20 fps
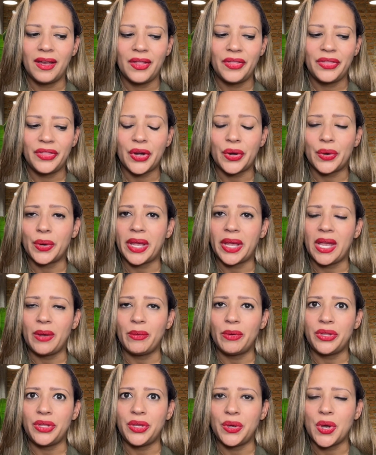They're okay
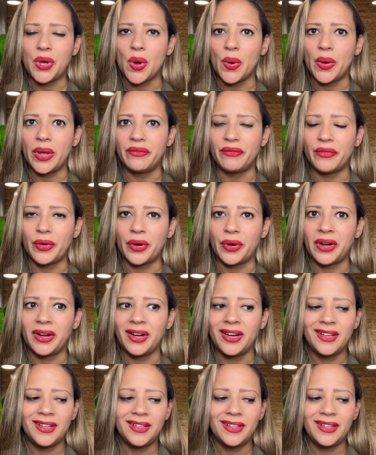with you going for